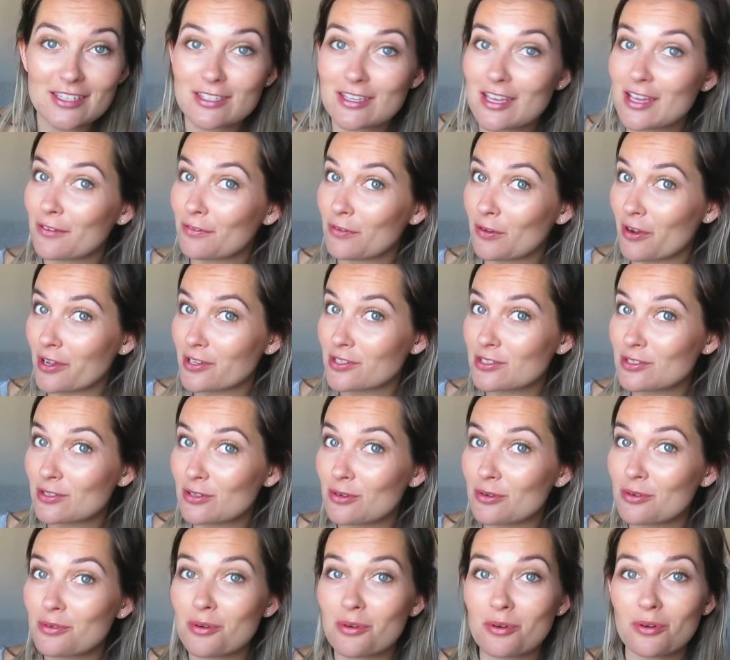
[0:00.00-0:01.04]
If you're at
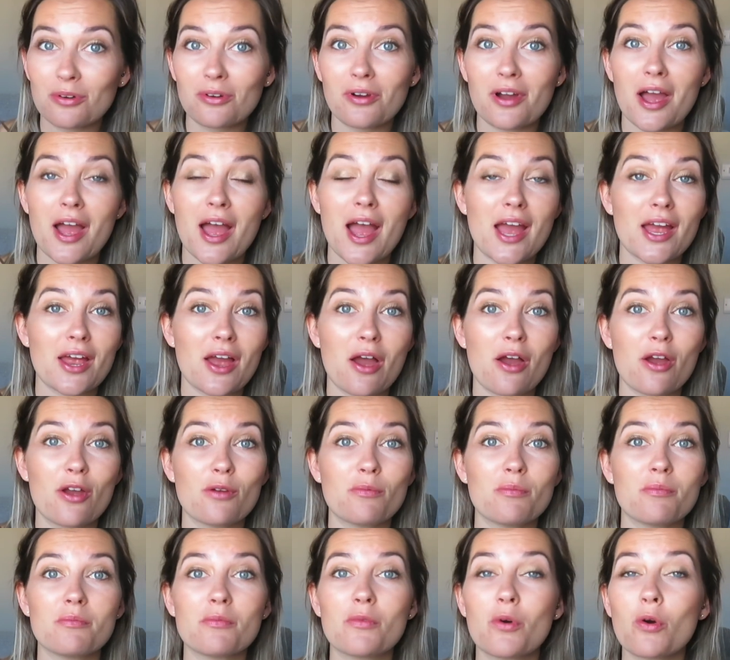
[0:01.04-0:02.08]
school or at
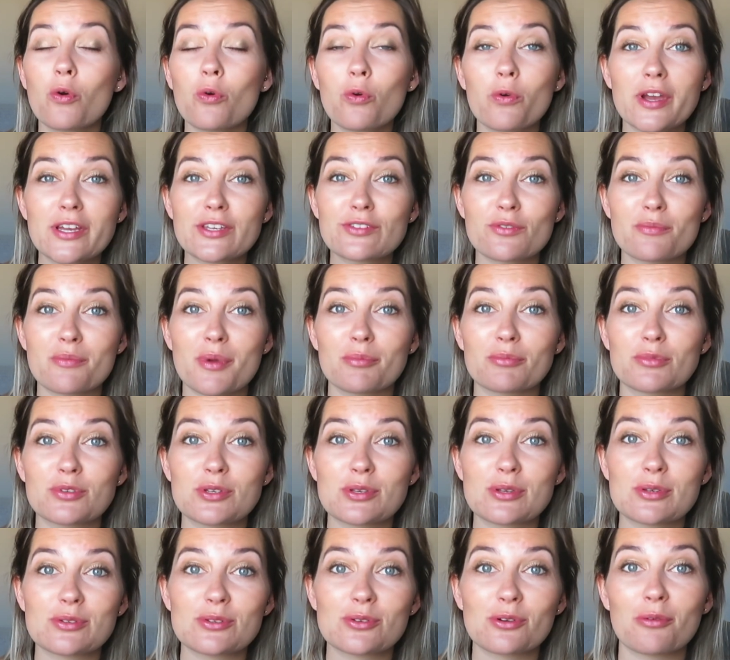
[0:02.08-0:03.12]
home, always remember to
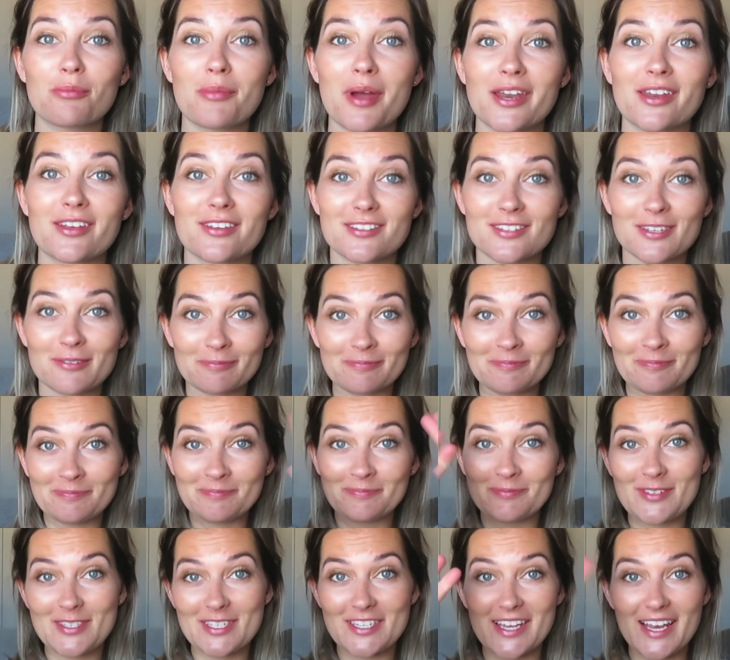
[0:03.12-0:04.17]
use your manners.
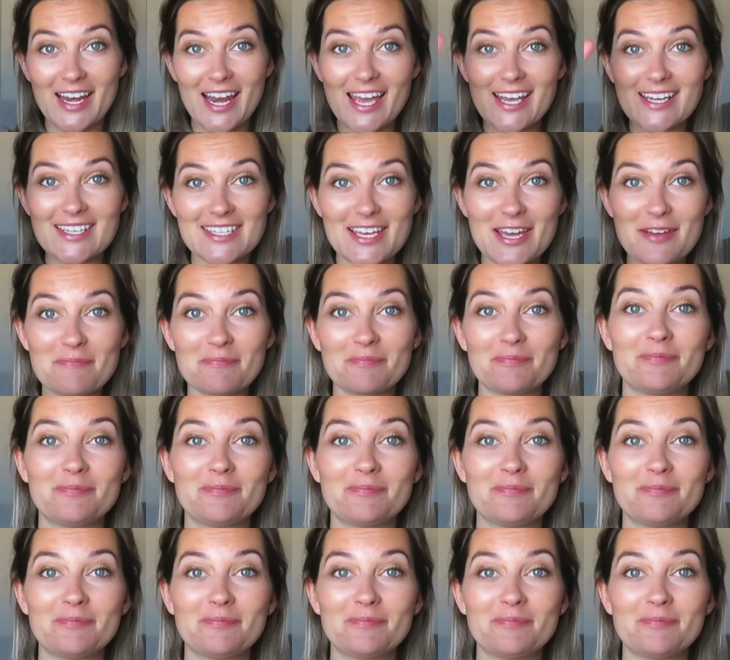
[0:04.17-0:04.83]
See you later.